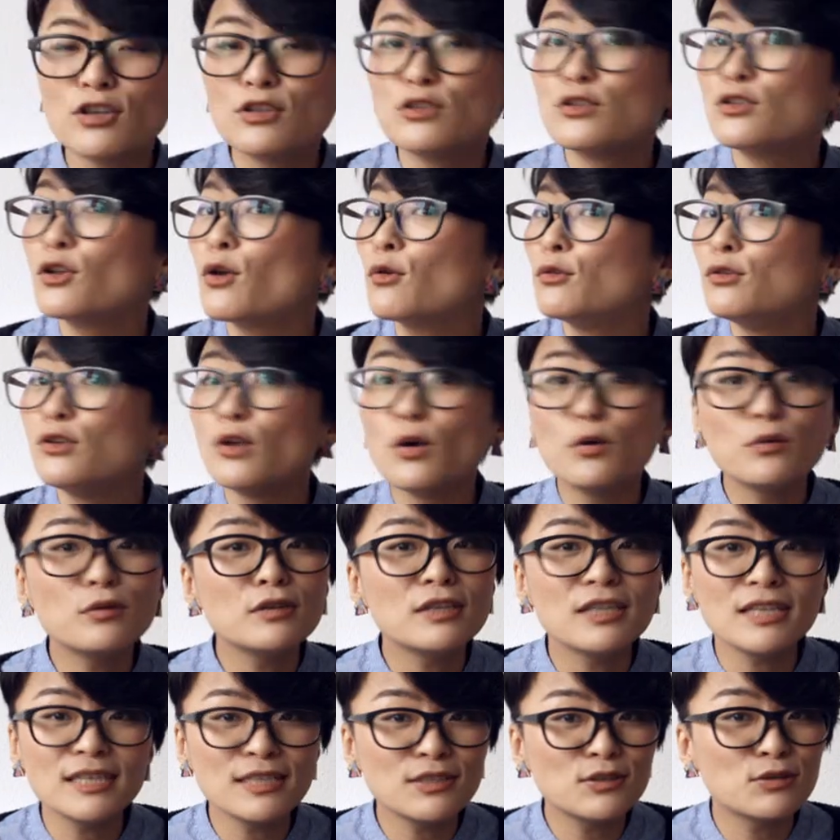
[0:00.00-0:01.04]
So no
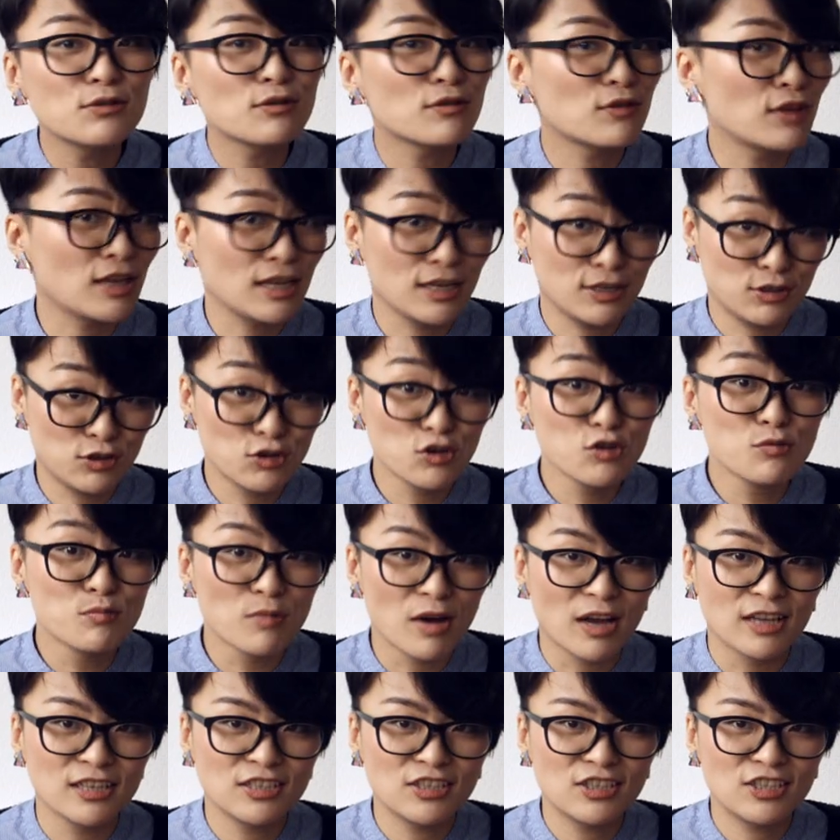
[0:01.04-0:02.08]
need to think too
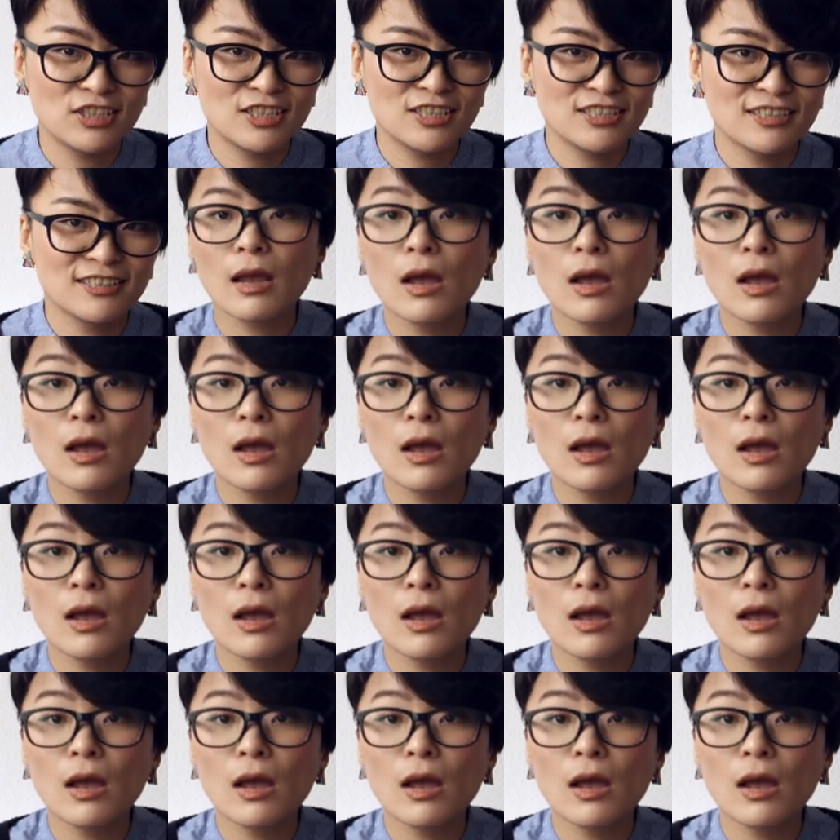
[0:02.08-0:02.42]
much.